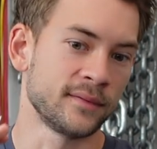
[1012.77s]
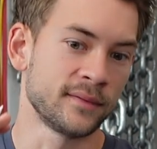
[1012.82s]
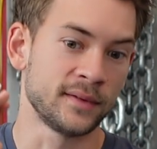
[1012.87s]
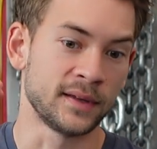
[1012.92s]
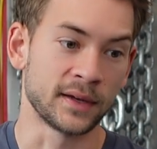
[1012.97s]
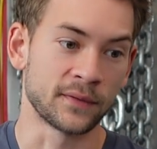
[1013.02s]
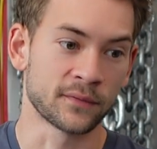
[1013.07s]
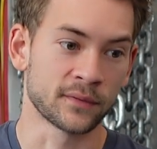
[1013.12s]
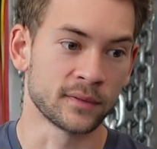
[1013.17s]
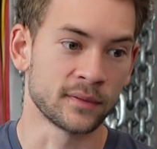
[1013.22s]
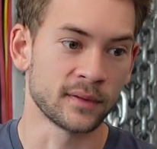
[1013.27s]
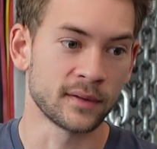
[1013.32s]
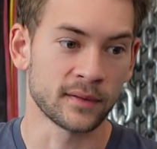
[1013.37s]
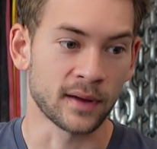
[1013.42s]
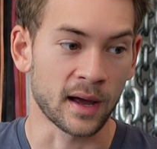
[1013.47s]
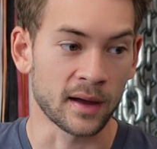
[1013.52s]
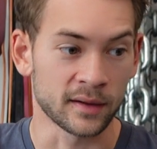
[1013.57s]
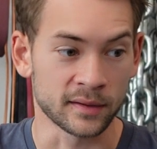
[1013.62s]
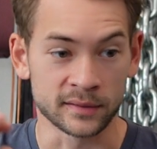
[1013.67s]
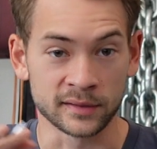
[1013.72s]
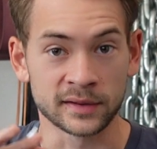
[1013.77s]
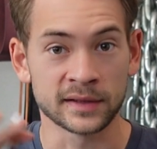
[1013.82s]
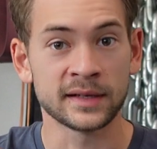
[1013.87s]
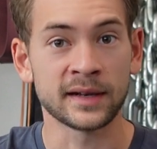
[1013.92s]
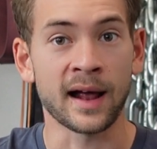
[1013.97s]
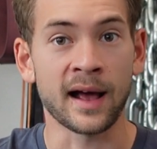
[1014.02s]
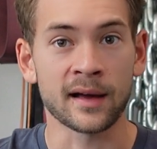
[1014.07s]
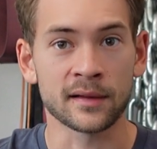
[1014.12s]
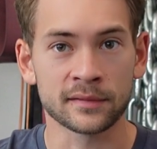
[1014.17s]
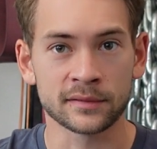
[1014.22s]
different elite
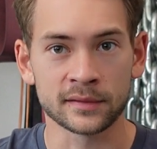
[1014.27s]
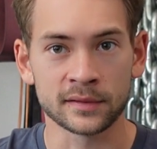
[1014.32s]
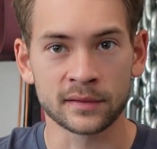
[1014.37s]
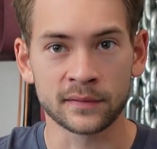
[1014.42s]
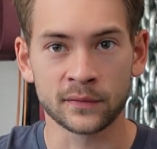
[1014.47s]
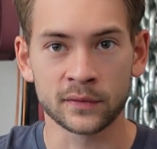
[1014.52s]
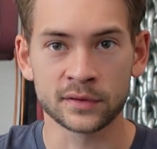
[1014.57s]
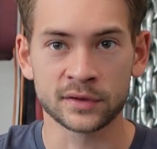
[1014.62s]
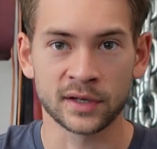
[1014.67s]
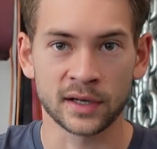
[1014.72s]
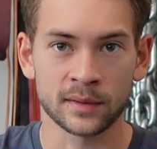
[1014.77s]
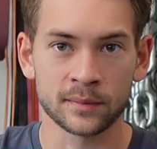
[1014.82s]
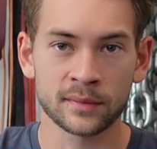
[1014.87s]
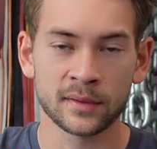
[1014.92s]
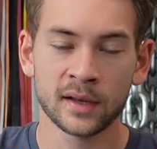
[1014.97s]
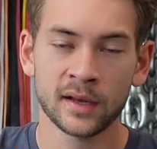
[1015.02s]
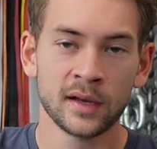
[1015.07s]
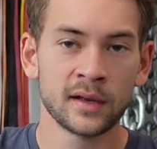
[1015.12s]
athletes' foot shapes,